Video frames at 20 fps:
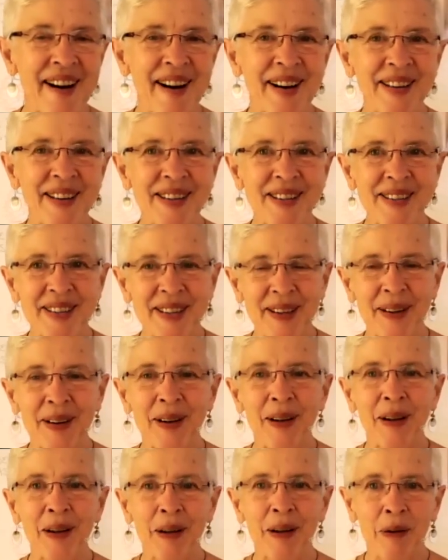
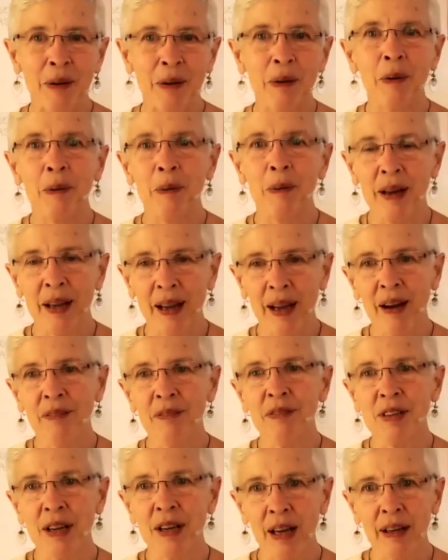until we
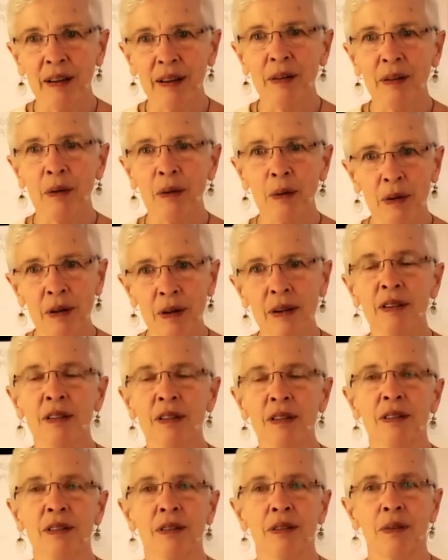have done
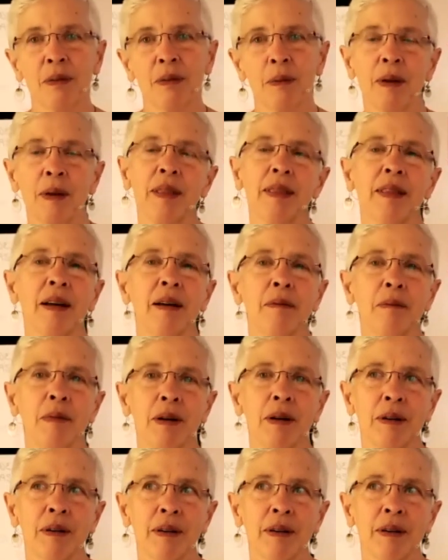goodness with them.